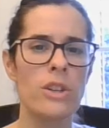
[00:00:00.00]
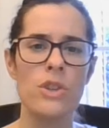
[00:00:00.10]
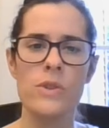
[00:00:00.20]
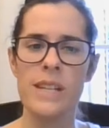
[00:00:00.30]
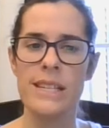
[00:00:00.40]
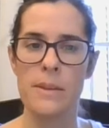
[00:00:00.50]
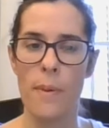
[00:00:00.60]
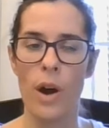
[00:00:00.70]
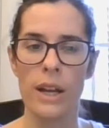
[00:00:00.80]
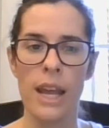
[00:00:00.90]
on Tuesdays to
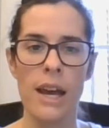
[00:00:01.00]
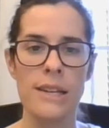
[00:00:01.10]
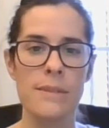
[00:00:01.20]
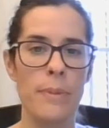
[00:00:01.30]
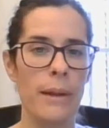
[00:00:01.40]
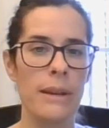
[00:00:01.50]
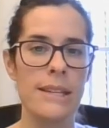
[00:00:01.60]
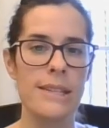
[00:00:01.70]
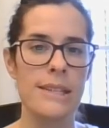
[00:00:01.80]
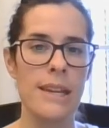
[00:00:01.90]
podcast, but I'm going
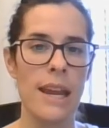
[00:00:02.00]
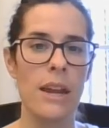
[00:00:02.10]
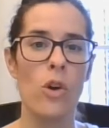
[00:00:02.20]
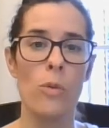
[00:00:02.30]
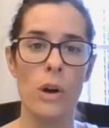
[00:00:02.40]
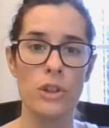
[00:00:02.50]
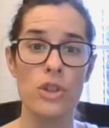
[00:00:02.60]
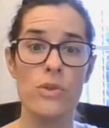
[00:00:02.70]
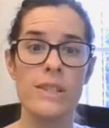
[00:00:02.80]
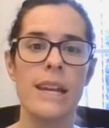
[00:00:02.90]
to stay home all
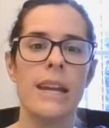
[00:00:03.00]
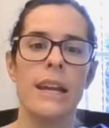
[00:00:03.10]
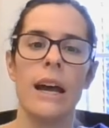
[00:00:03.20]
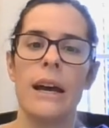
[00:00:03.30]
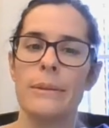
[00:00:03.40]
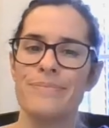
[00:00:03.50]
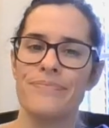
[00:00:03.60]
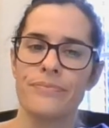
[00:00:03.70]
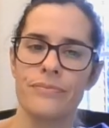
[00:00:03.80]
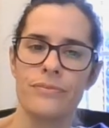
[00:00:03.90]
Tuesday
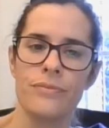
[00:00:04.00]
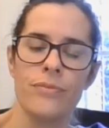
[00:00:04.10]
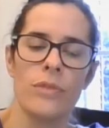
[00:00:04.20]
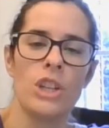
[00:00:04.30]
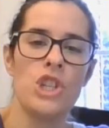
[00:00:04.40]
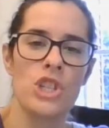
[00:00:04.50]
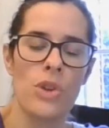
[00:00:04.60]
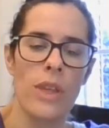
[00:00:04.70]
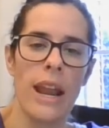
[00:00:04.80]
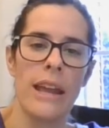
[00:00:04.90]
just
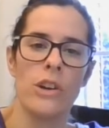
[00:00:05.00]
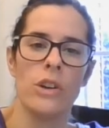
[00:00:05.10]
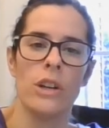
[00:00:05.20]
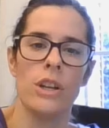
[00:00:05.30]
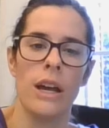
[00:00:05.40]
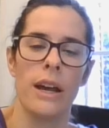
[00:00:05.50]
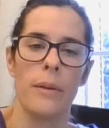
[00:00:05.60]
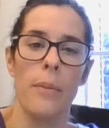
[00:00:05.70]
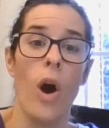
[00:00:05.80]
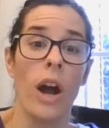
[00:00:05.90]
so that I could
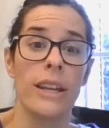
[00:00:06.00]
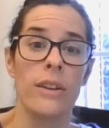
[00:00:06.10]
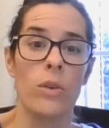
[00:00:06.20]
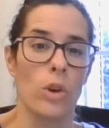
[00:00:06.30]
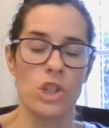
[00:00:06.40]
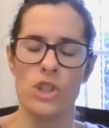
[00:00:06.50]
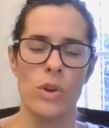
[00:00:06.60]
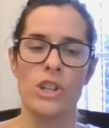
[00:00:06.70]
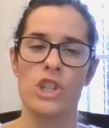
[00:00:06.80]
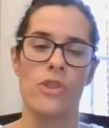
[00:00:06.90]

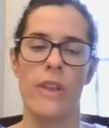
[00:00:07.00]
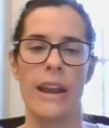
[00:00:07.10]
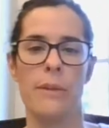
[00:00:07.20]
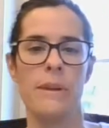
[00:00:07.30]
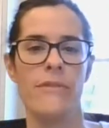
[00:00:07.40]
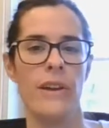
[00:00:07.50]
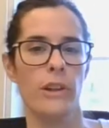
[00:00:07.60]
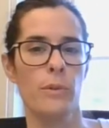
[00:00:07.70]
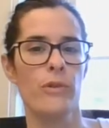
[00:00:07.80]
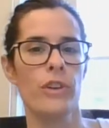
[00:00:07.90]
just so that I could be
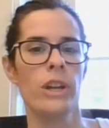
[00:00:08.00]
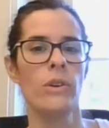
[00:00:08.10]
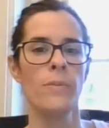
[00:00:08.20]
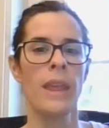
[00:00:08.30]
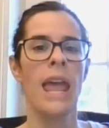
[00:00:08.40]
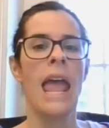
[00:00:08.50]
available for you.